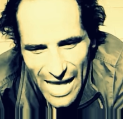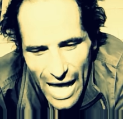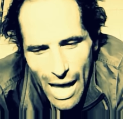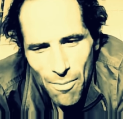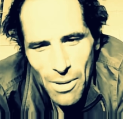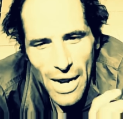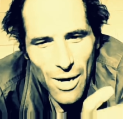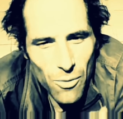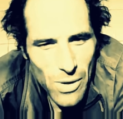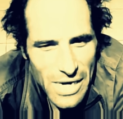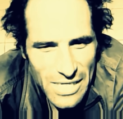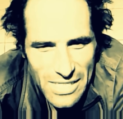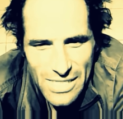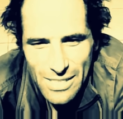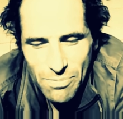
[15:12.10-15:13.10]
I'm not a
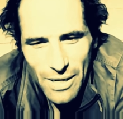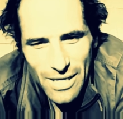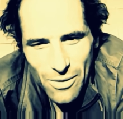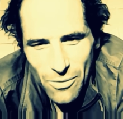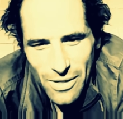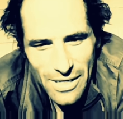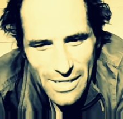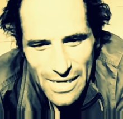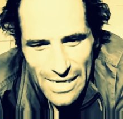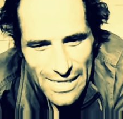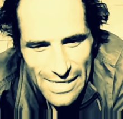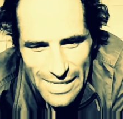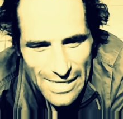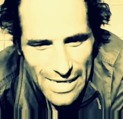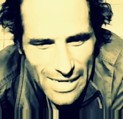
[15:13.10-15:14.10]
racist, by the way.
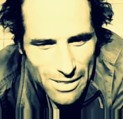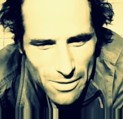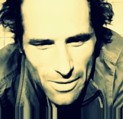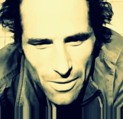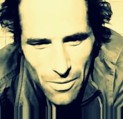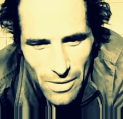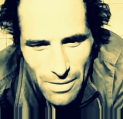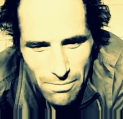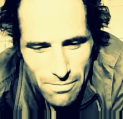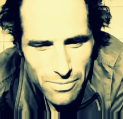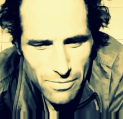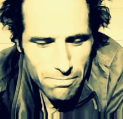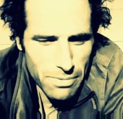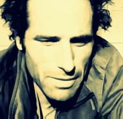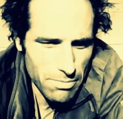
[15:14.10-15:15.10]
I don't know what
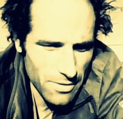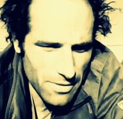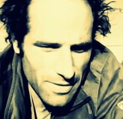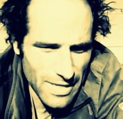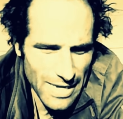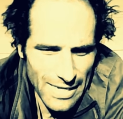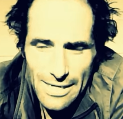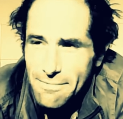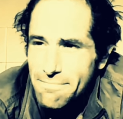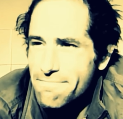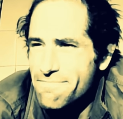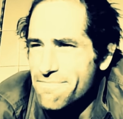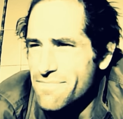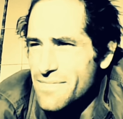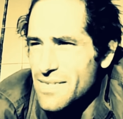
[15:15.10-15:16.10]
people are thinking.
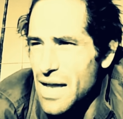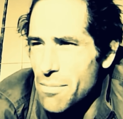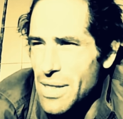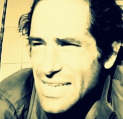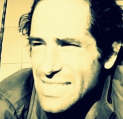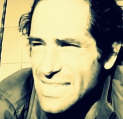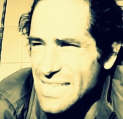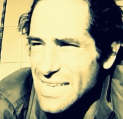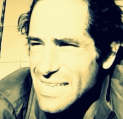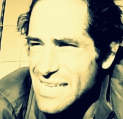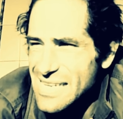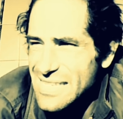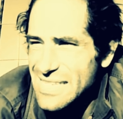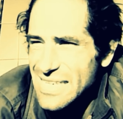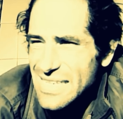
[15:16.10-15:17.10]
I mean, that's the
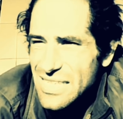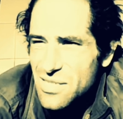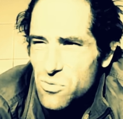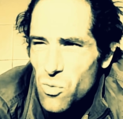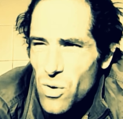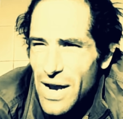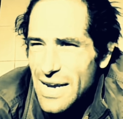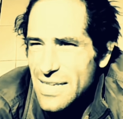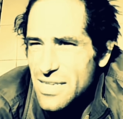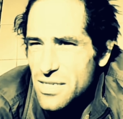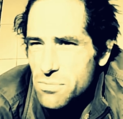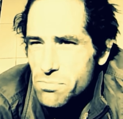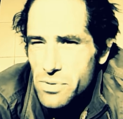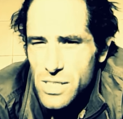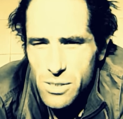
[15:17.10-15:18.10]
easiest way
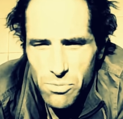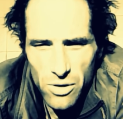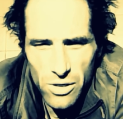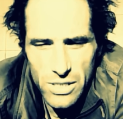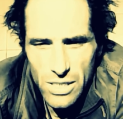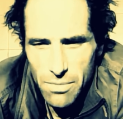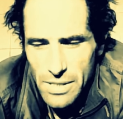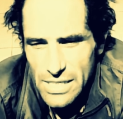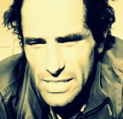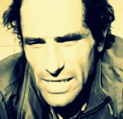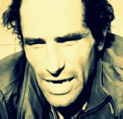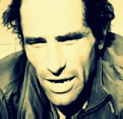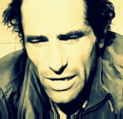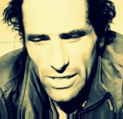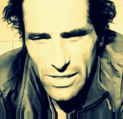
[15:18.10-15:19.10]
to besmirch somebody's
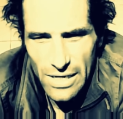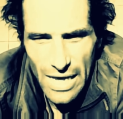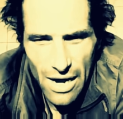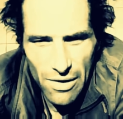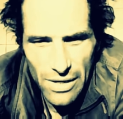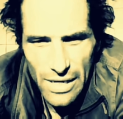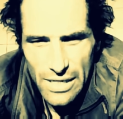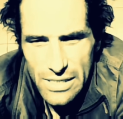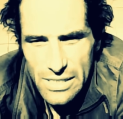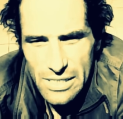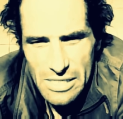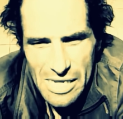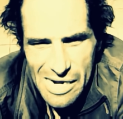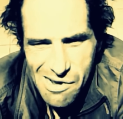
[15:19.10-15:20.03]
character nowadays.